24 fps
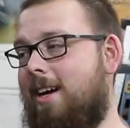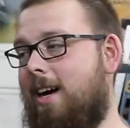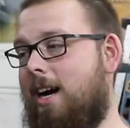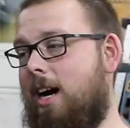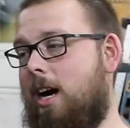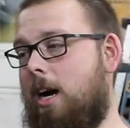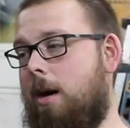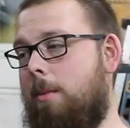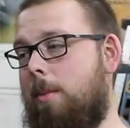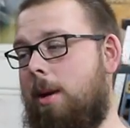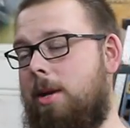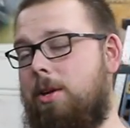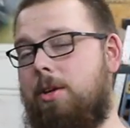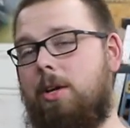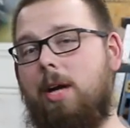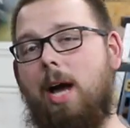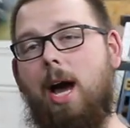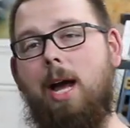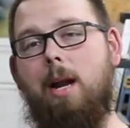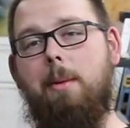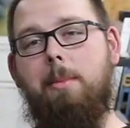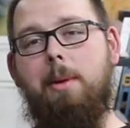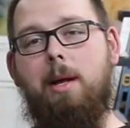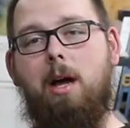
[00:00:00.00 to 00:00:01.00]
Um, and you
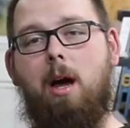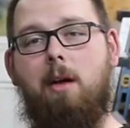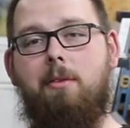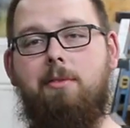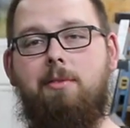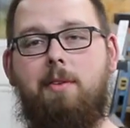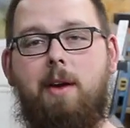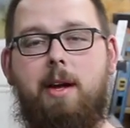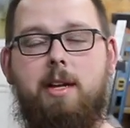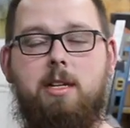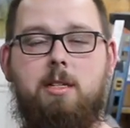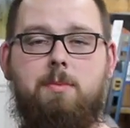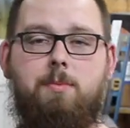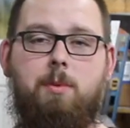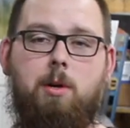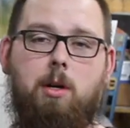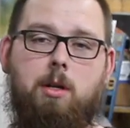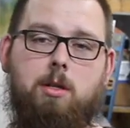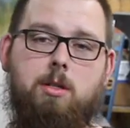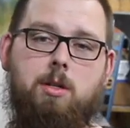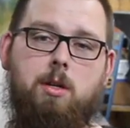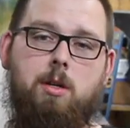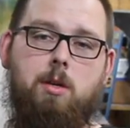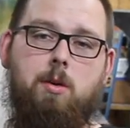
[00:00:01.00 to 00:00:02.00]
got to be on
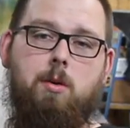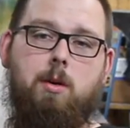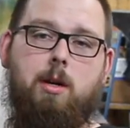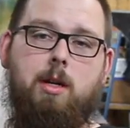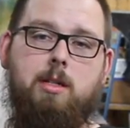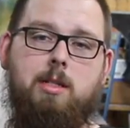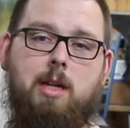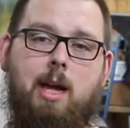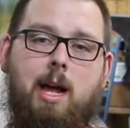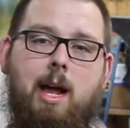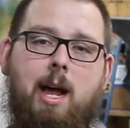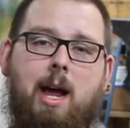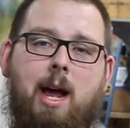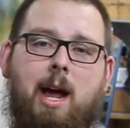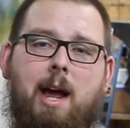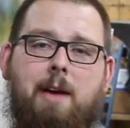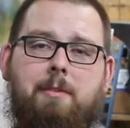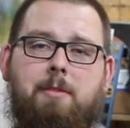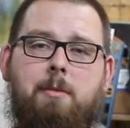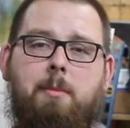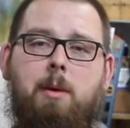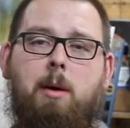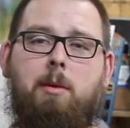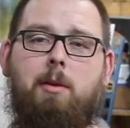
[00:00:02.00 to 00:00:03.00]
Facebook too, because I, I
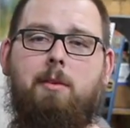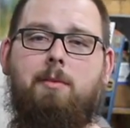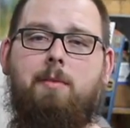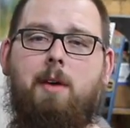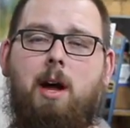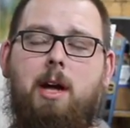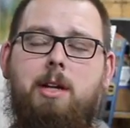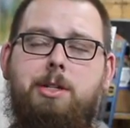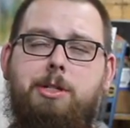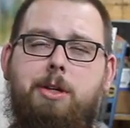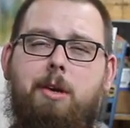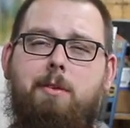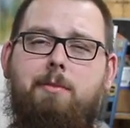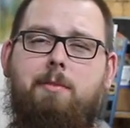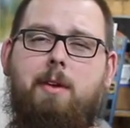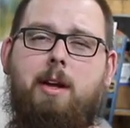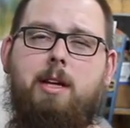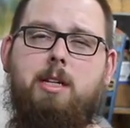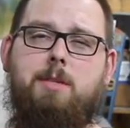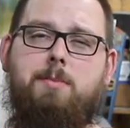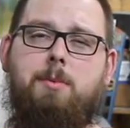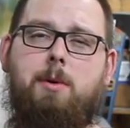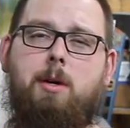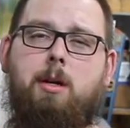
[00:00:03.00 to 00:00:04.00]
have to be able to find you on
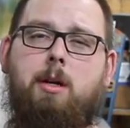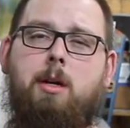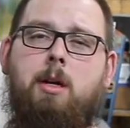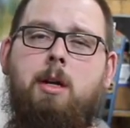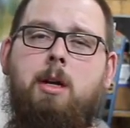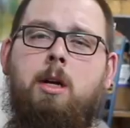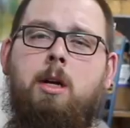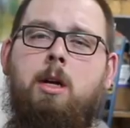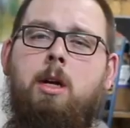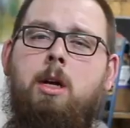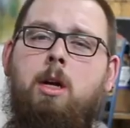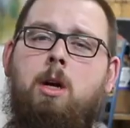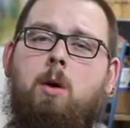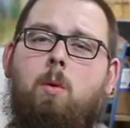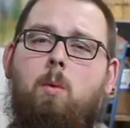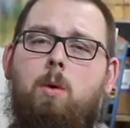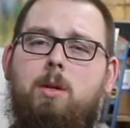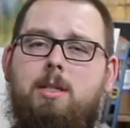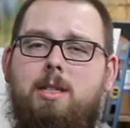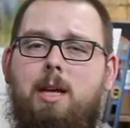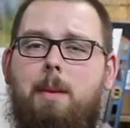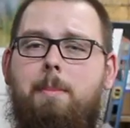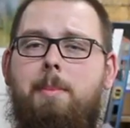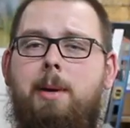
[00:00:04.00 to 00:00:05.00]
Facebook.
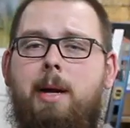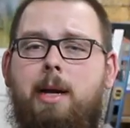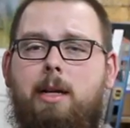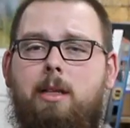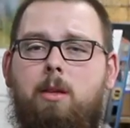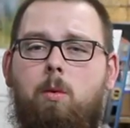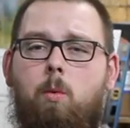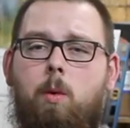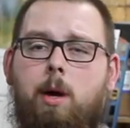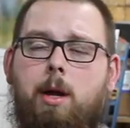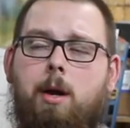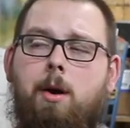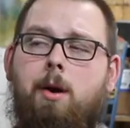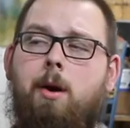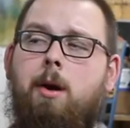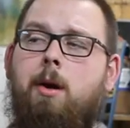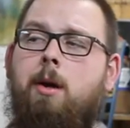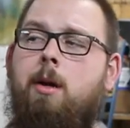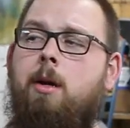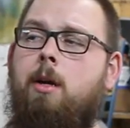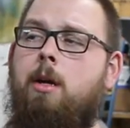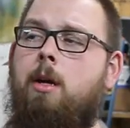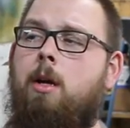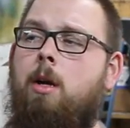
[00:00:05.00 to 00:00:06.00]
Once I pick the winner,
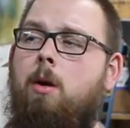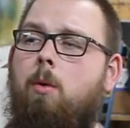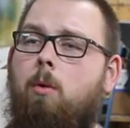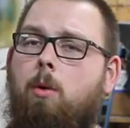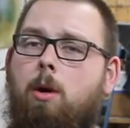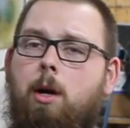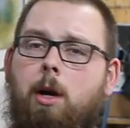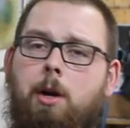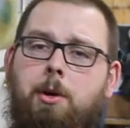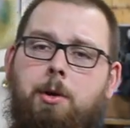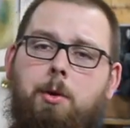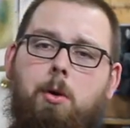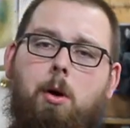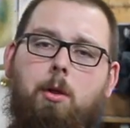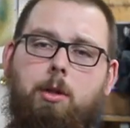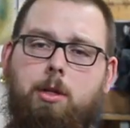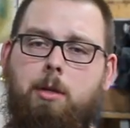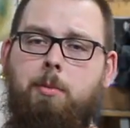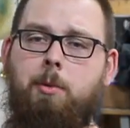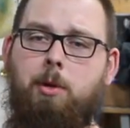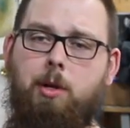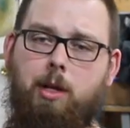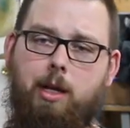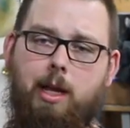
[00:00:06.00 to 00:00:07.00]
we're going to do all the
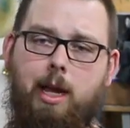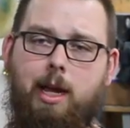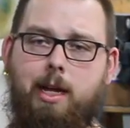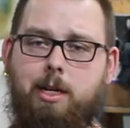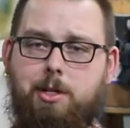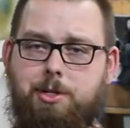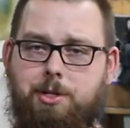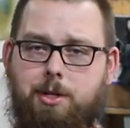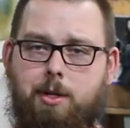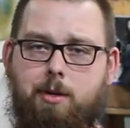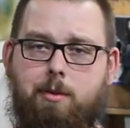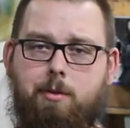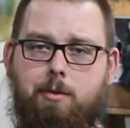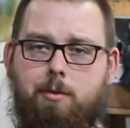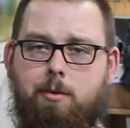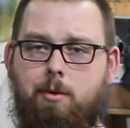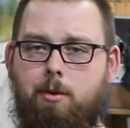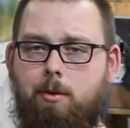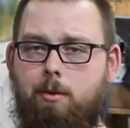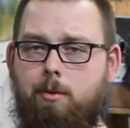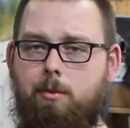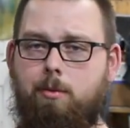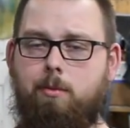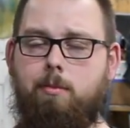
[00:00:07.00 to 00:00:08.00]
communication
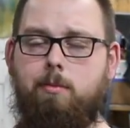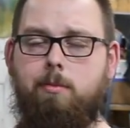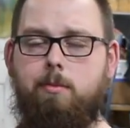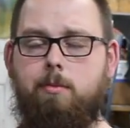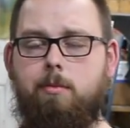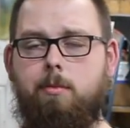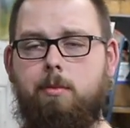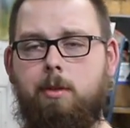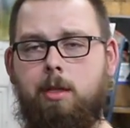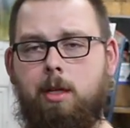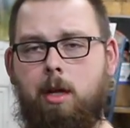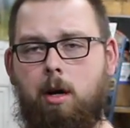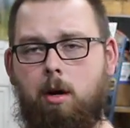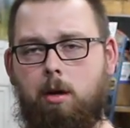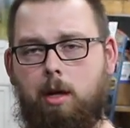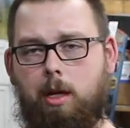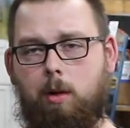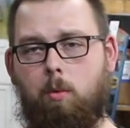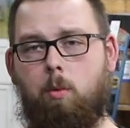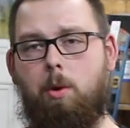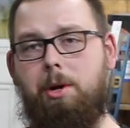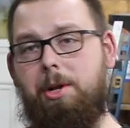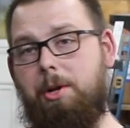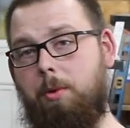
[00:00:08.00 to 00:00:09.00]
through, you know,
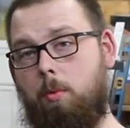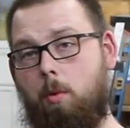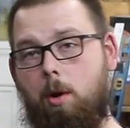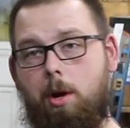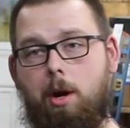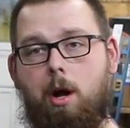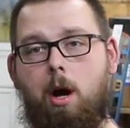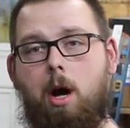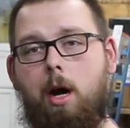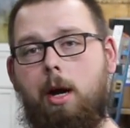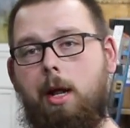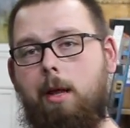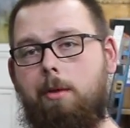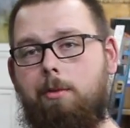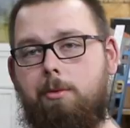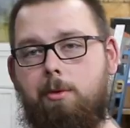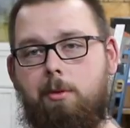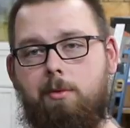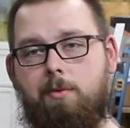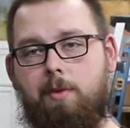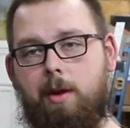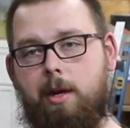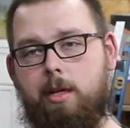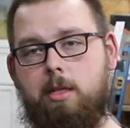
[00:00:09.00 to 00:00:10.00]
like what do you want on it
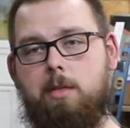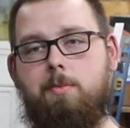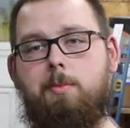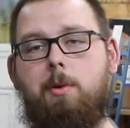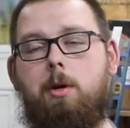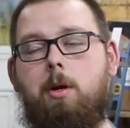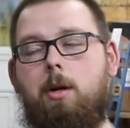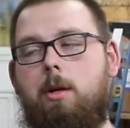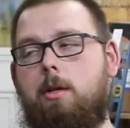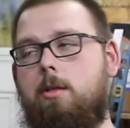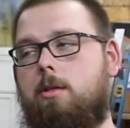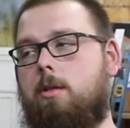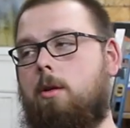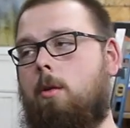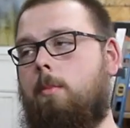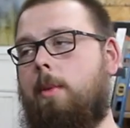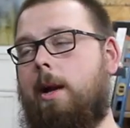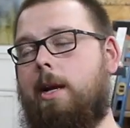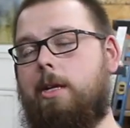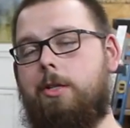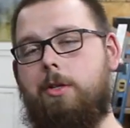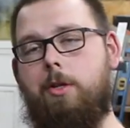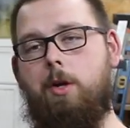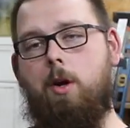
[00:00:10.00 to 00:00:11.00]
through Facebook. So
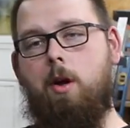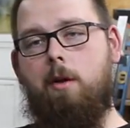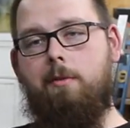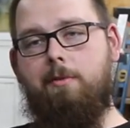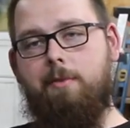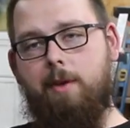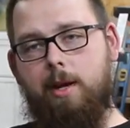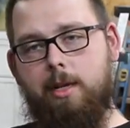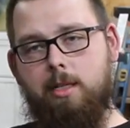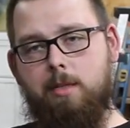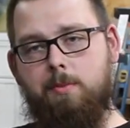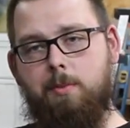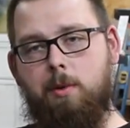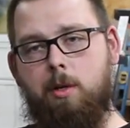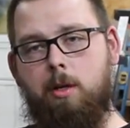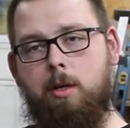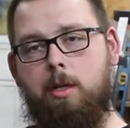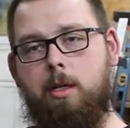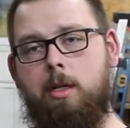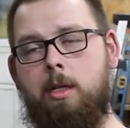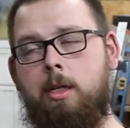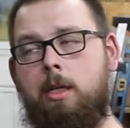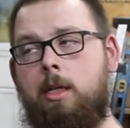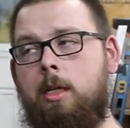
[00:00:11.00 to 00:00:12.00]
make sure you're on
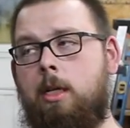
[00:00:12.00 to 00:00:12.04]
Facebook.